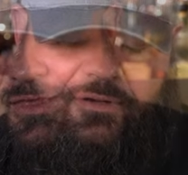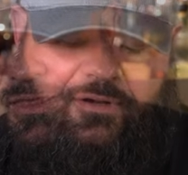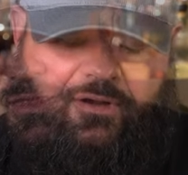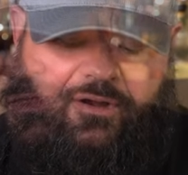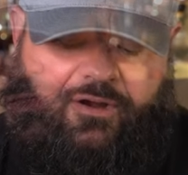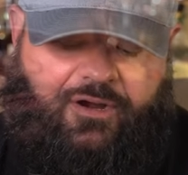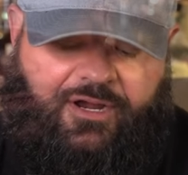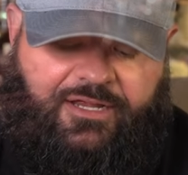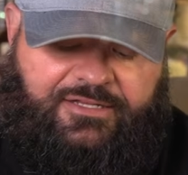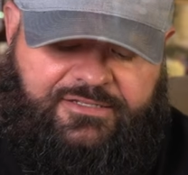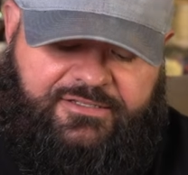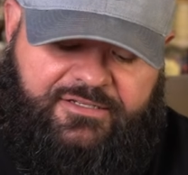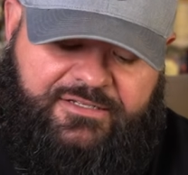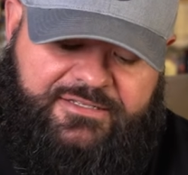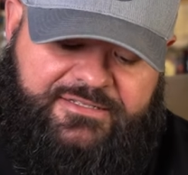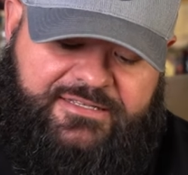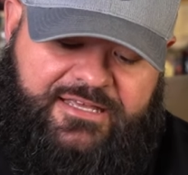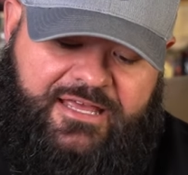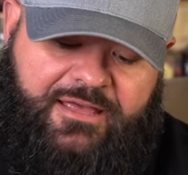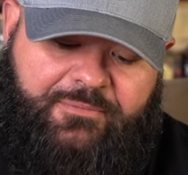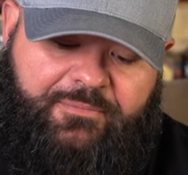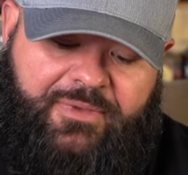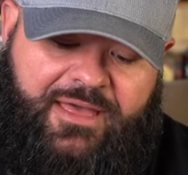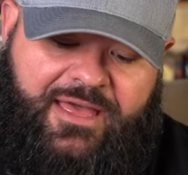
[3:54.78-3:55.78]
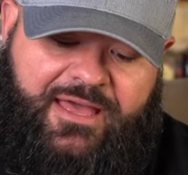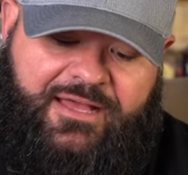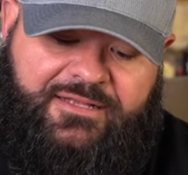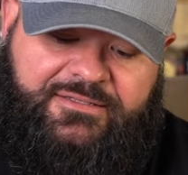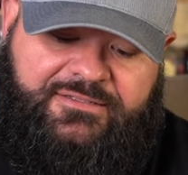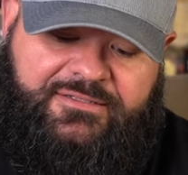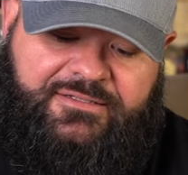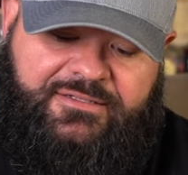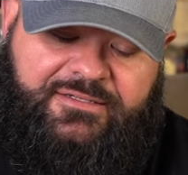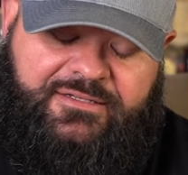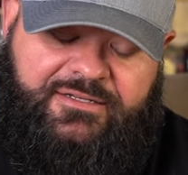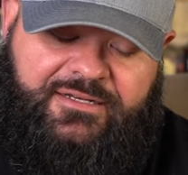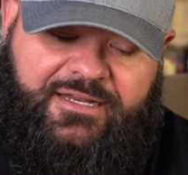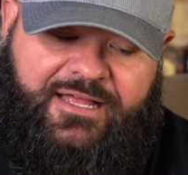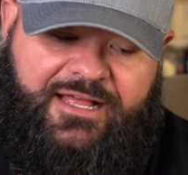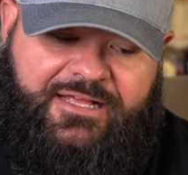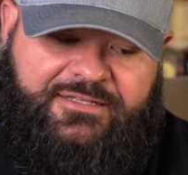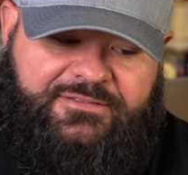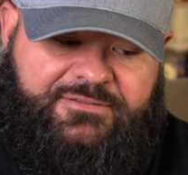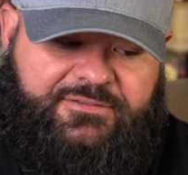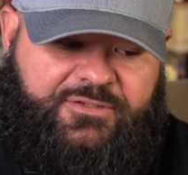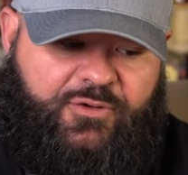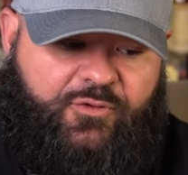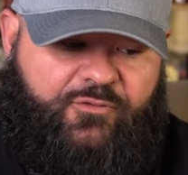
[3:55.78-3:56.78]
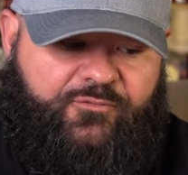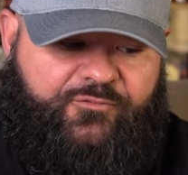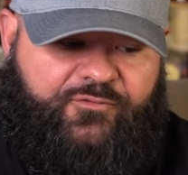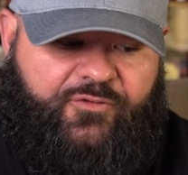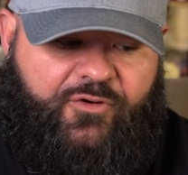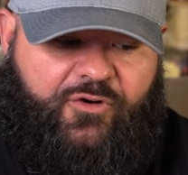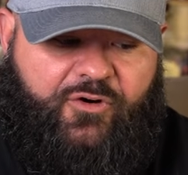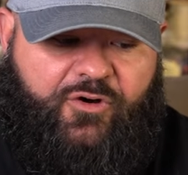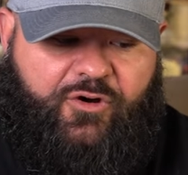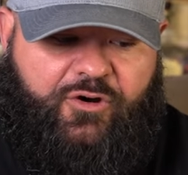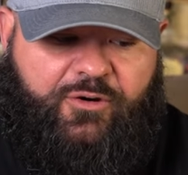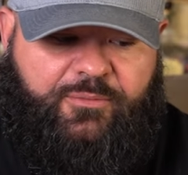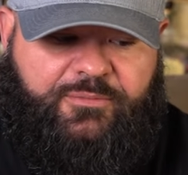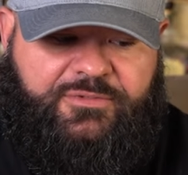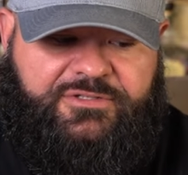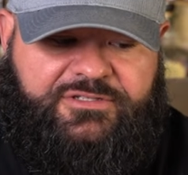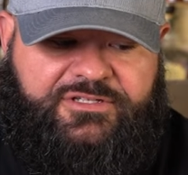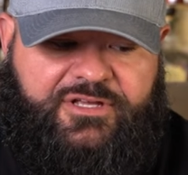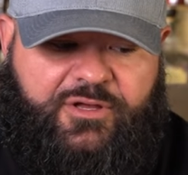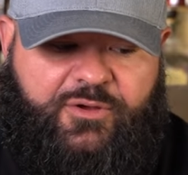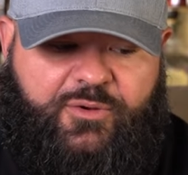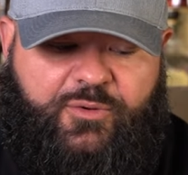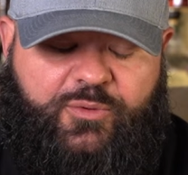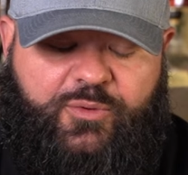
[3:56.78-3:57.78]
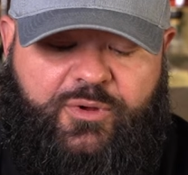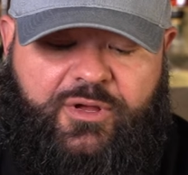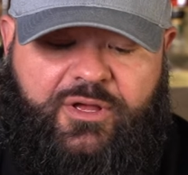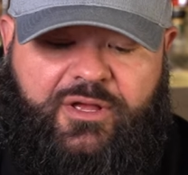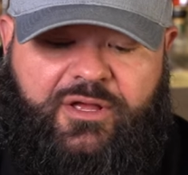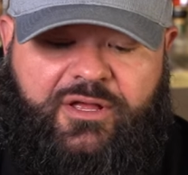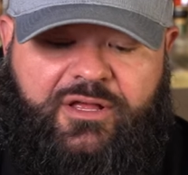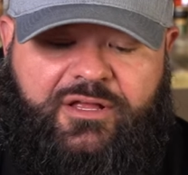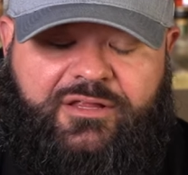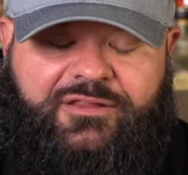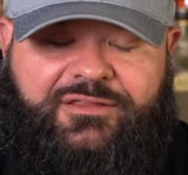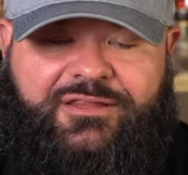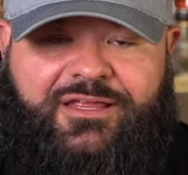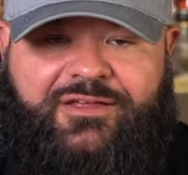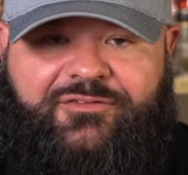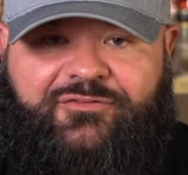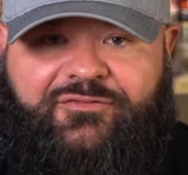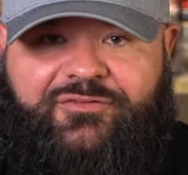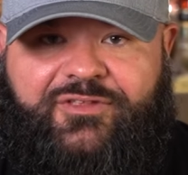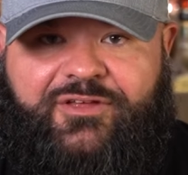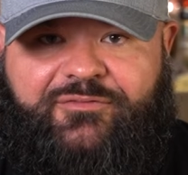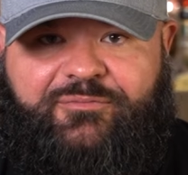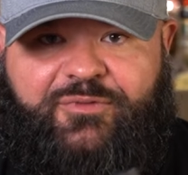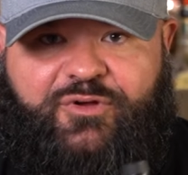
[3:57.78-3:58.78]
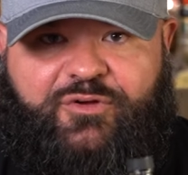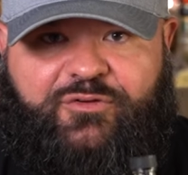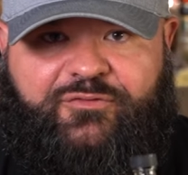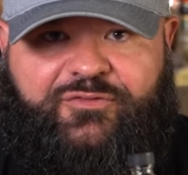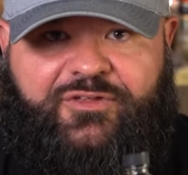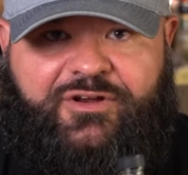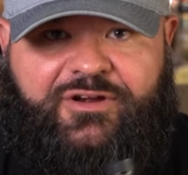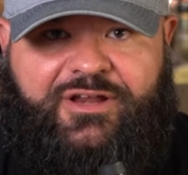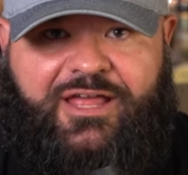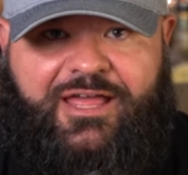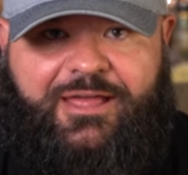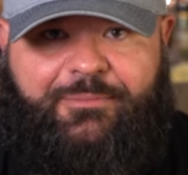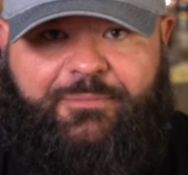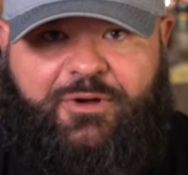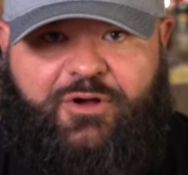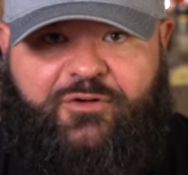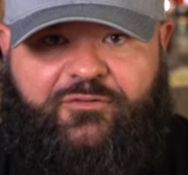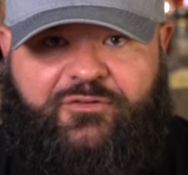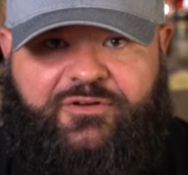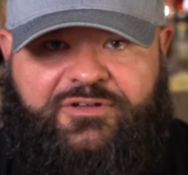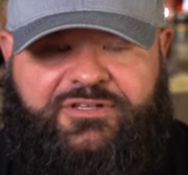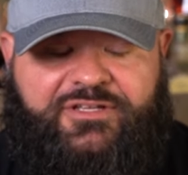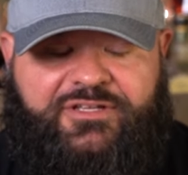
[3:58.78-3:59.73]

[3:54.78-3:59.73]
all right, so let's get back to Limestone Farms. So they've moved their name over